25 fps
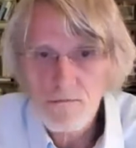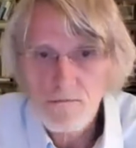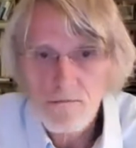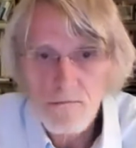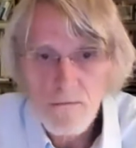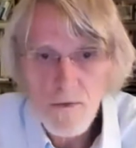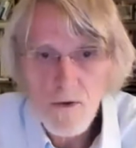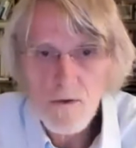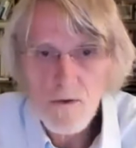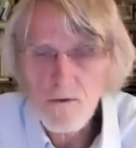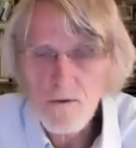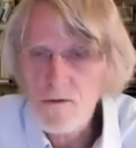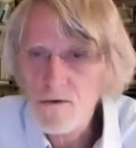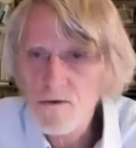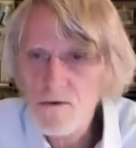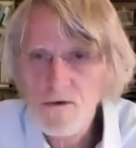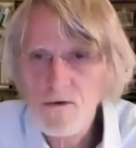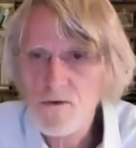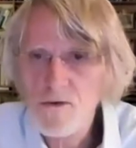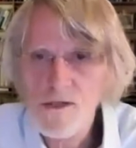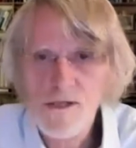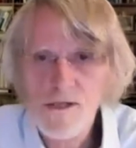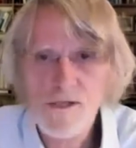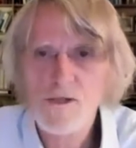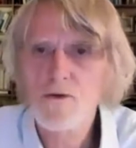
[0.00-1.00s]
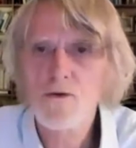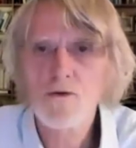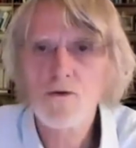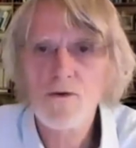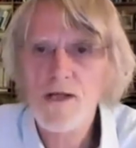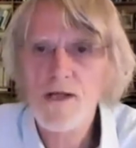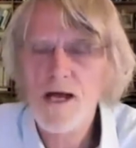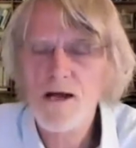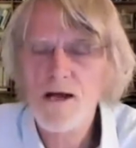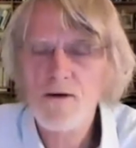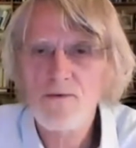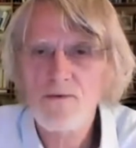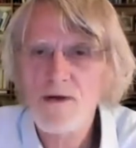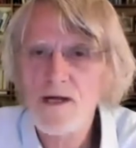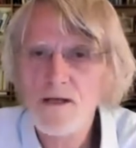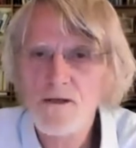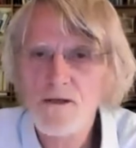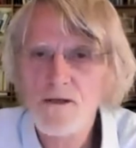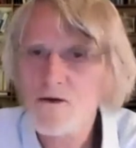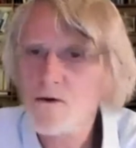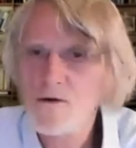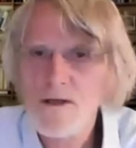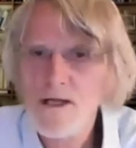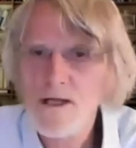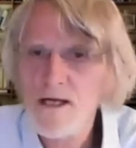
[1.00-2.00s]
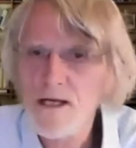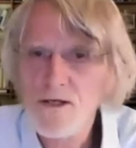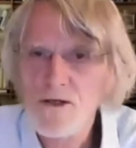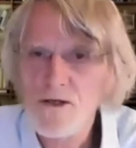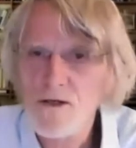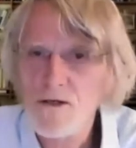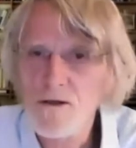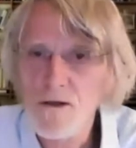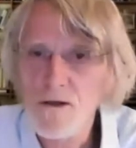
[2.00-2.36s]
No, there is no direct connection.